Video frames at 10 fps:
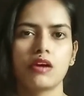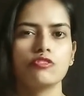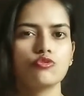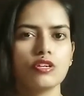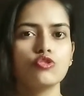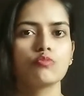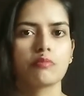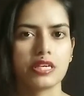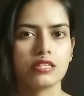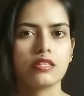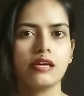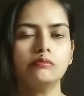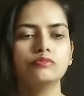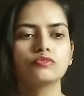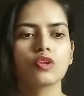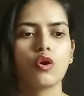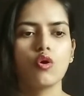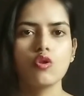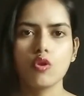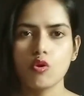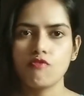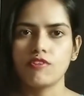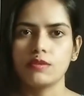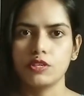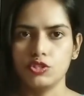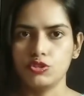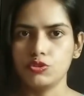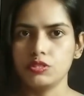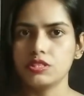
I was trying to make them on low flame initially.